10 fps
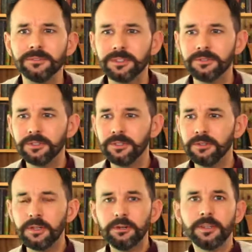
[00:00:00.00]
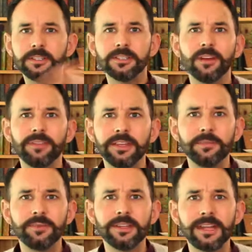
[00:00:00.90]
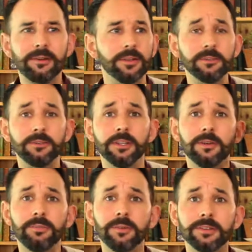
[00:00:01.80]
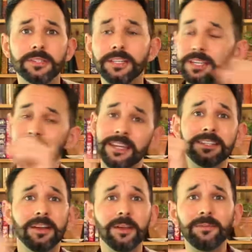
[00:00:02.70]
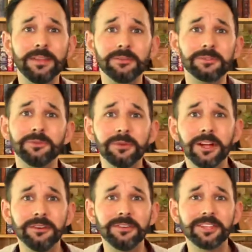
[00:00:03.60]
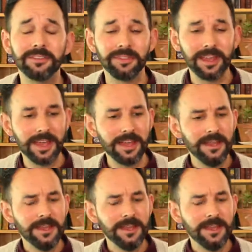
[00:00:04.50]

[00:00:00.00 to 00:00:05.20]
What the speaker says: So you don't, there's nothing to print out. It's all, put your signature here, type in your sort code and stuff there.